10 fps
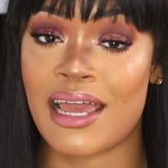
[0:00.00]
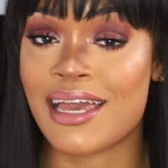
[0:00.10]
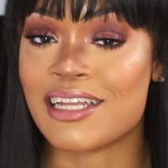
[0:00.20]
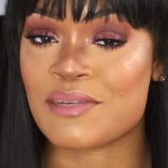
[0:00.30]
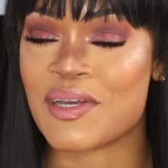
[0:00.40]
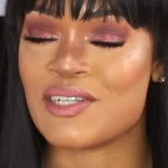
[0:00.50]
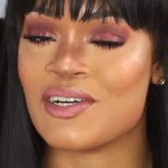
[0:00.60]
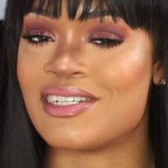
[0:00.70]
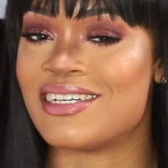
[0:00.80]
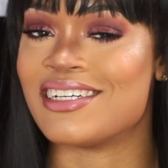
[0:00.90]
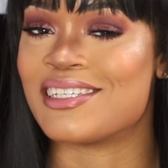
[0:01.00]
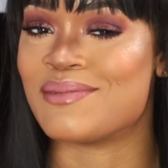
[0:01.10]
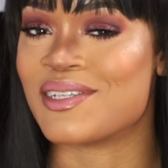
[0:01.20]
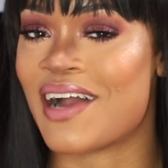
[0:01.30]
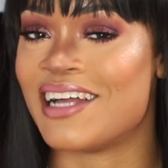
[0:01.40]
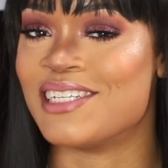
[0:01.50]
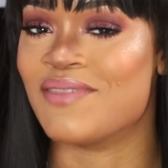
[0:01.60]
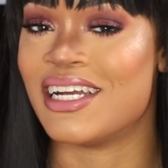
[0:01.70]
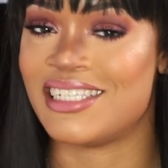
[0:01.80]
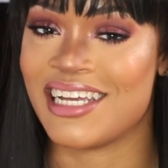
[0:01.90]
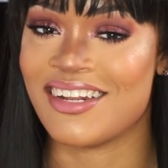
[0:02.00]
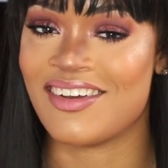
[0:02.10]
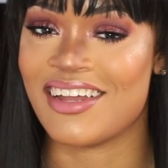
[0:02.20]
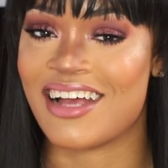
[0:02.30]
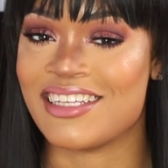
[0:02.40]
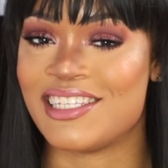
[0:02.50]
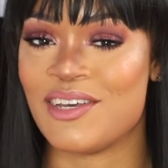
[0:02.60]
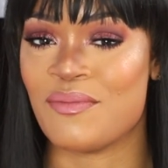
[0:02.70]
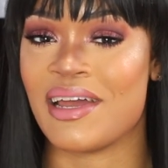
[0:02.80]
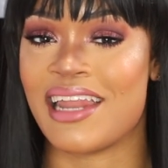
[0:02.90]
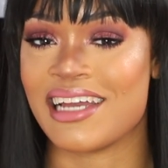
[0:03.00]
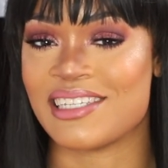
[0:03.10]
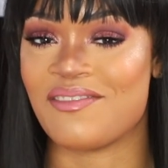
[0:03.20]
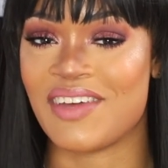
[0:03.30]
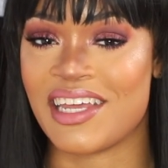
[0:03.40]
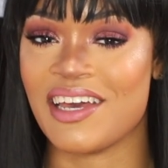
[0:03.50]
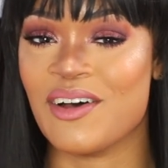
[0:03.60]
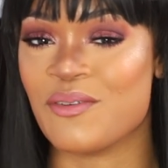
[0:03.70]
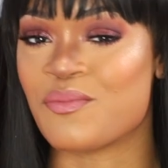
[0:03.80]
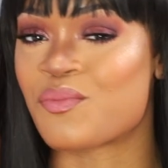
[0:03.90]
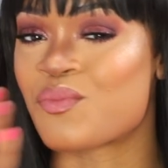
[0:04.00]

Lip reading: And make sure to subscribe to my channel, and I'll see you in my next video.